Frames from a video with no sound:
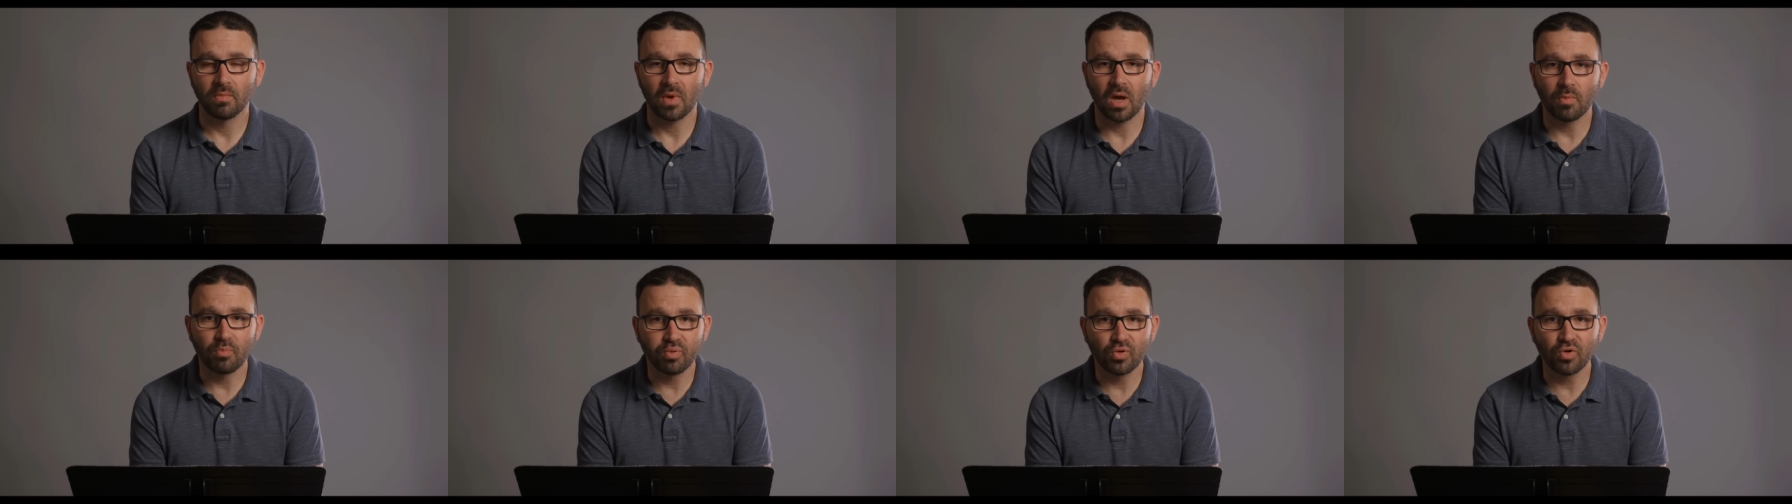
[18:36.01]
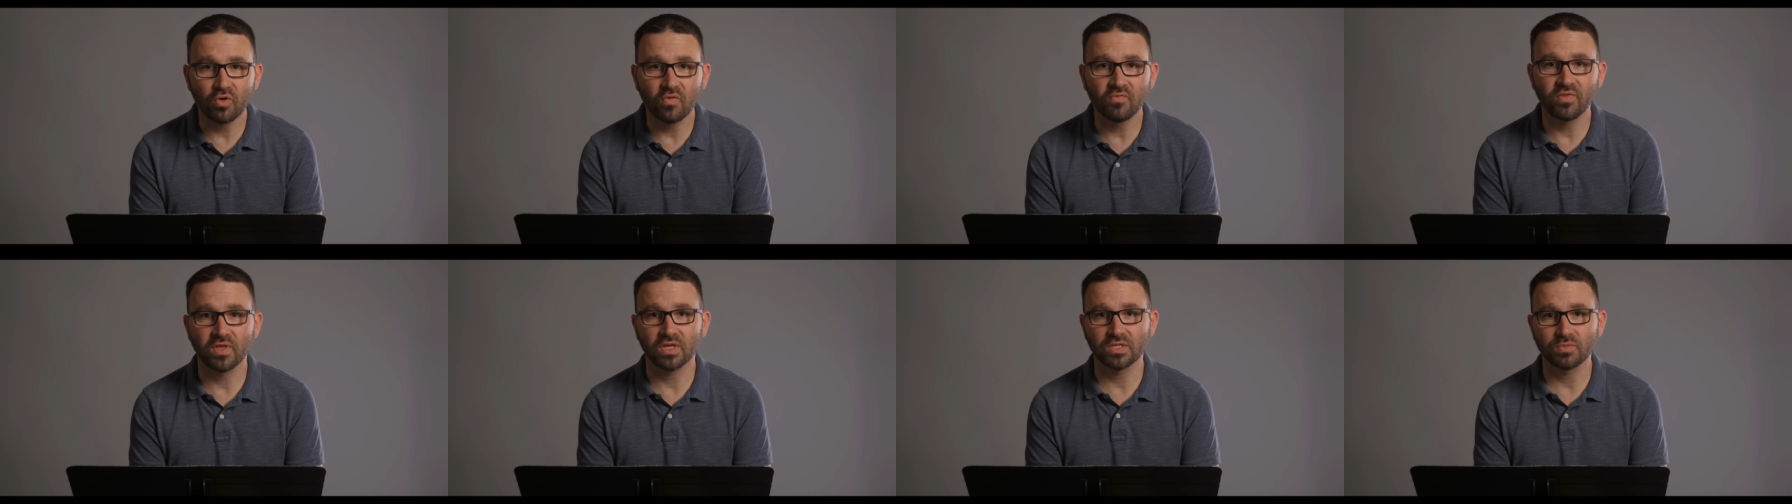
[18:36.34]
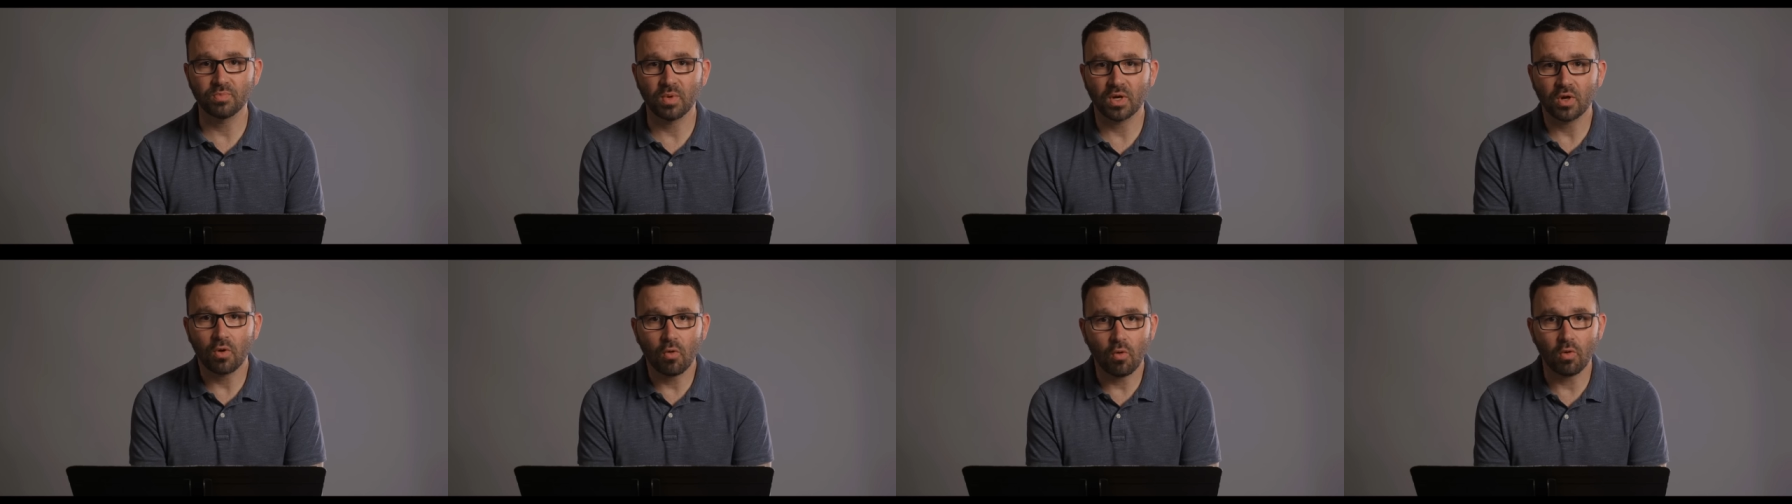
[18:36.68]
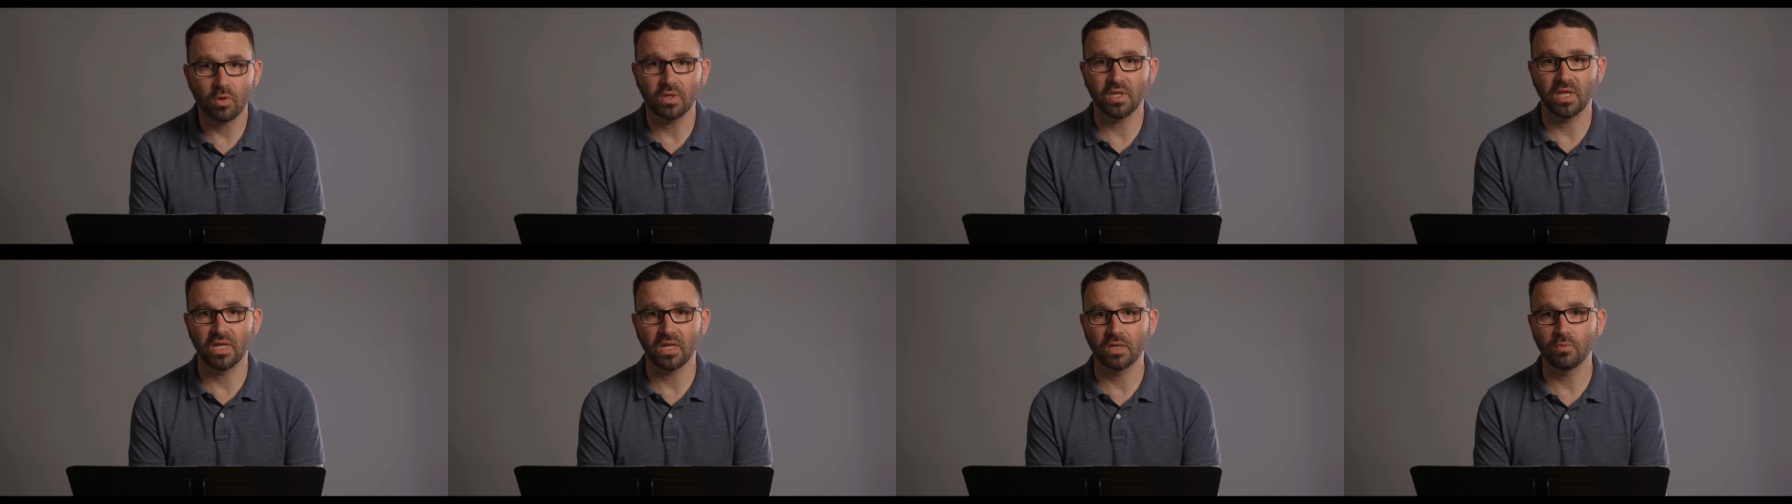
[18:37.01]
approved this, but
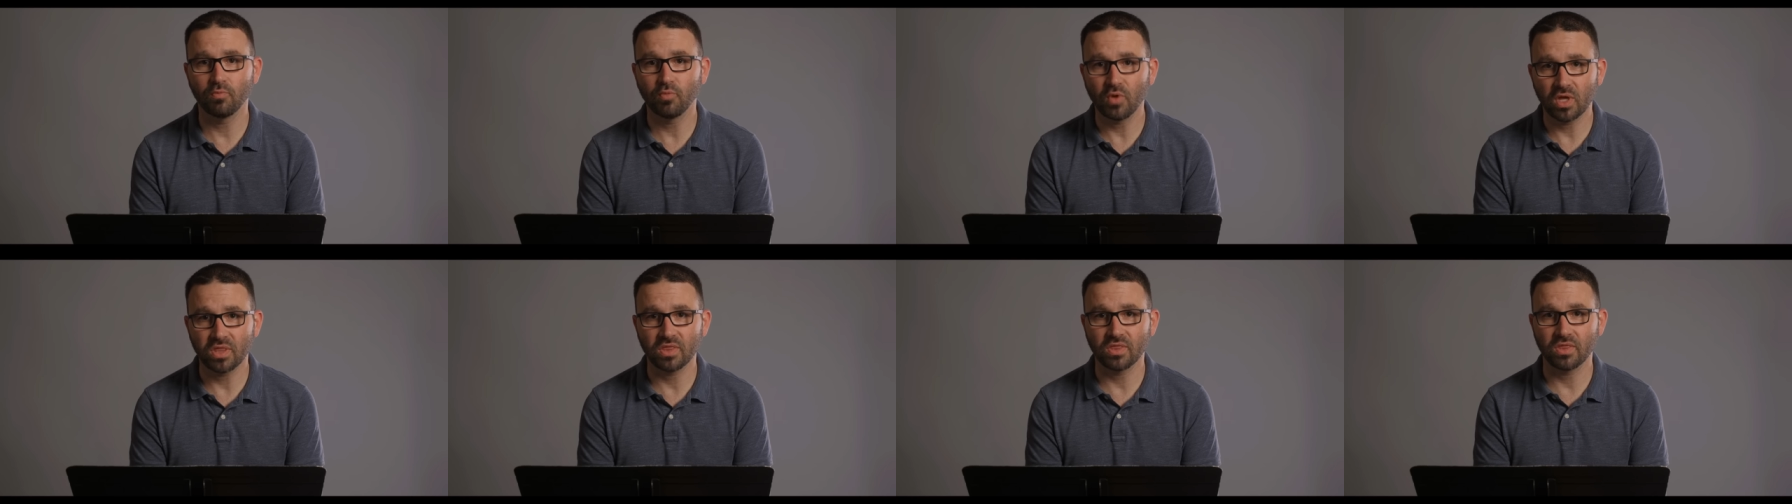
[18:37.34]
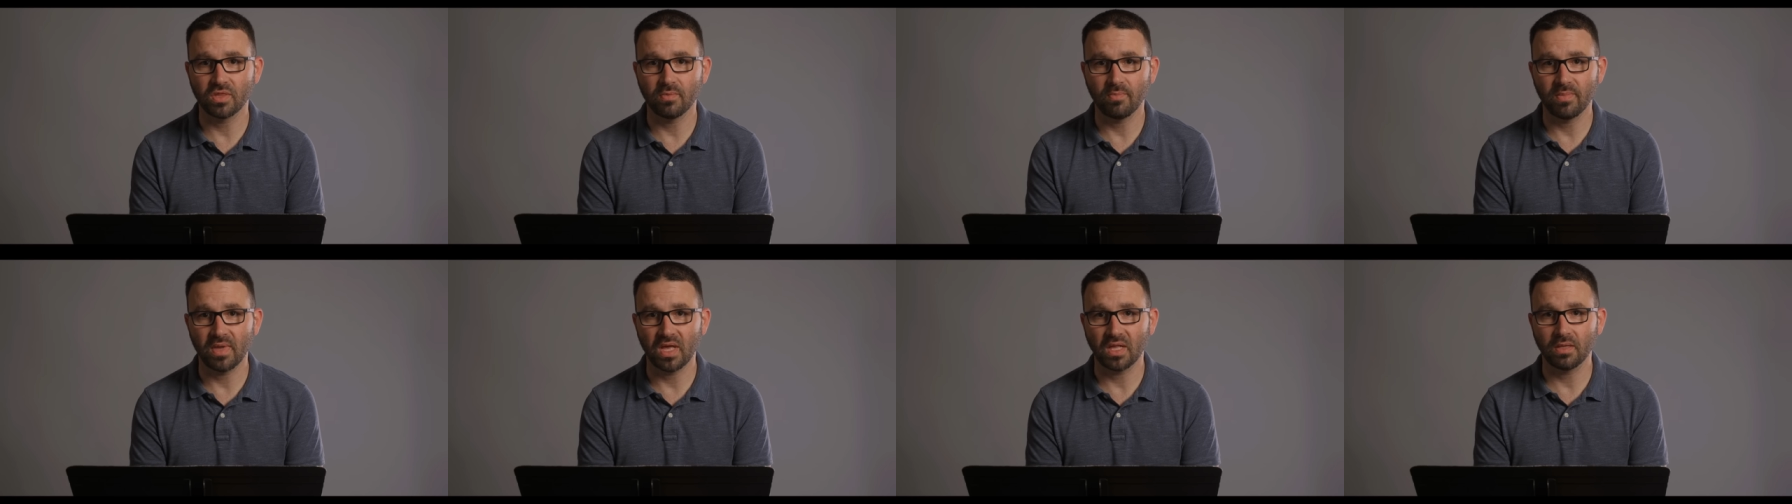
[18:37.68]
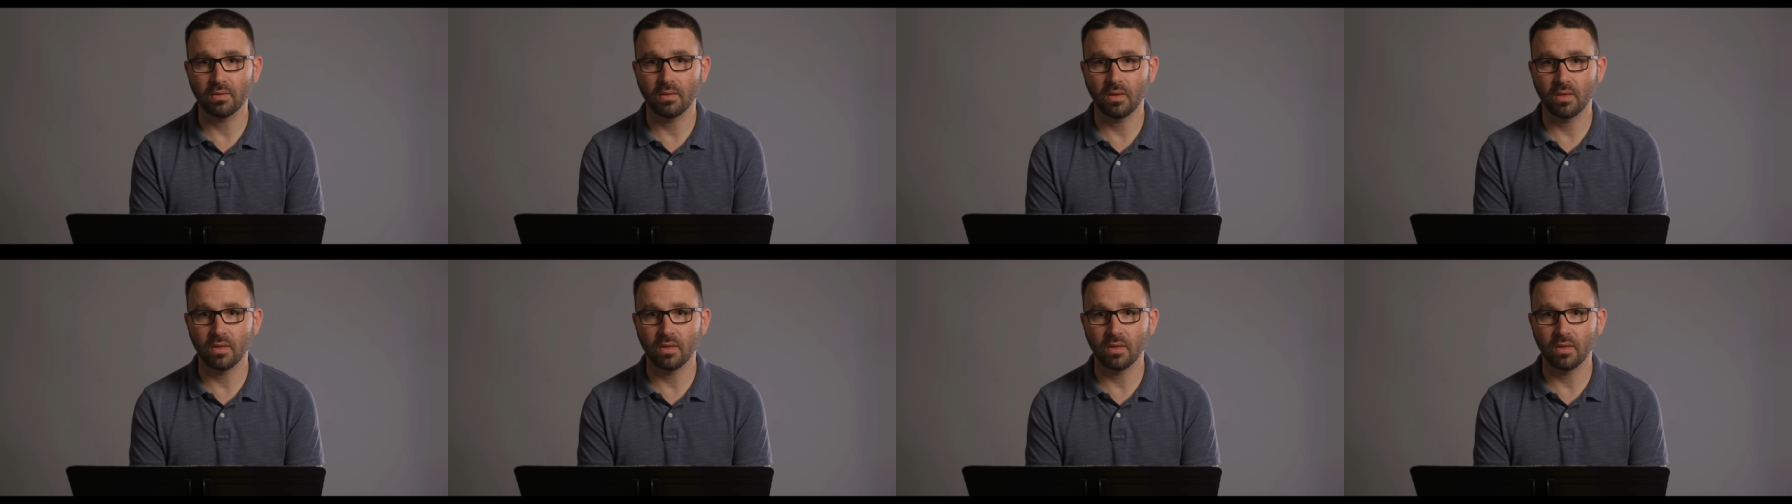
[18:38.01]
coordinated with the,